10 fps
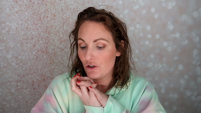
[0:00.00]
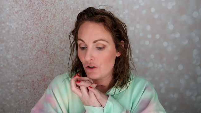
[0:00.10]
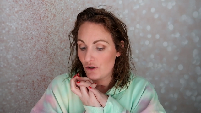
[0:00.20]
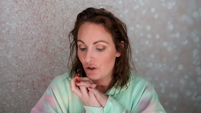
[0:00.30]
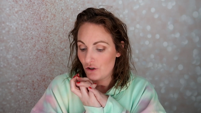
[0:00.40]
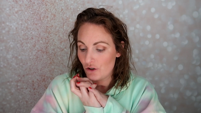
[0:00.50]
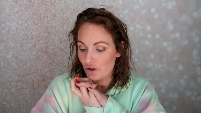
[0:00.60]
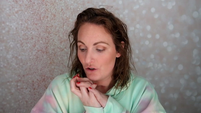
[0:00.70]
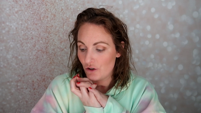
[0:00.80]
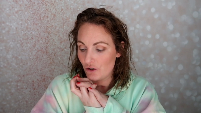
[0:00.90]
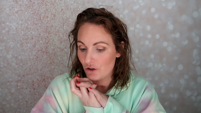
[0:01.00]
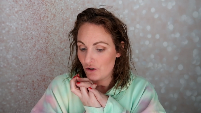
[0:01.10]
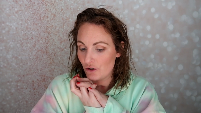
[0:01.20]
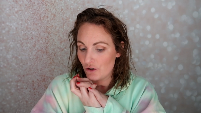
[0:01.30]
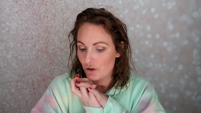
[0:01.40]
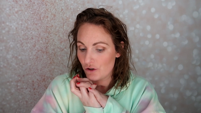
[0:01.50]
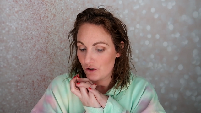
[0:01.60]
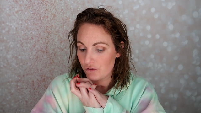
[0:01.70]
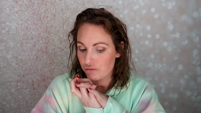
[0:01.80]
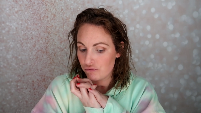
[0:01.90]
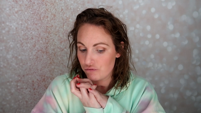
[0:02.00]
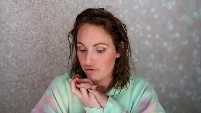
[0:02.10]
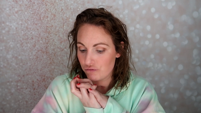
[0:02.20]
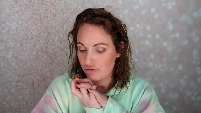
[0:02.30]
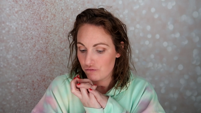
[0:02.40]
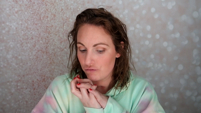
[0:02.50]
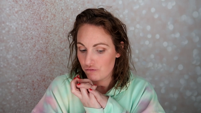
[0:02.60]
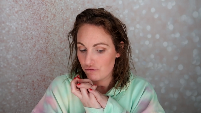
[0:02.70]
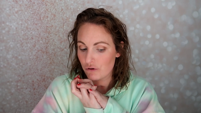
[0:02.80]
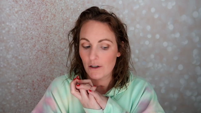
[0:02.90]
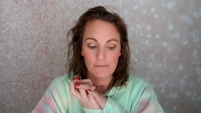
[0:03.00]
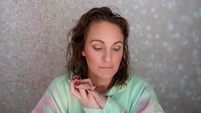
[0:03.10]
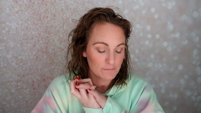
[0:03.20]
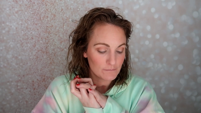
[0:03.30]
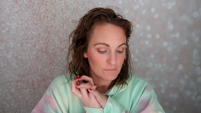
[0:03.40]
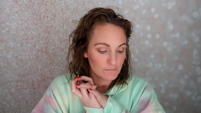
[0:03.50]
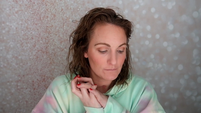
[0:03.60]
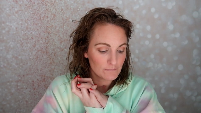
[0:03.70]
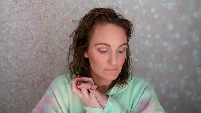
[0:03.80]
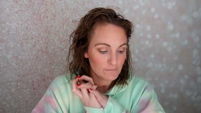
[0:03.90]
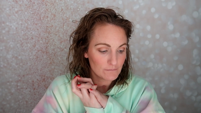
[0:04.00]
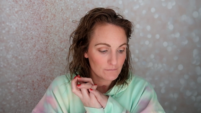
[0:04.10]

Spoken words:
(silence)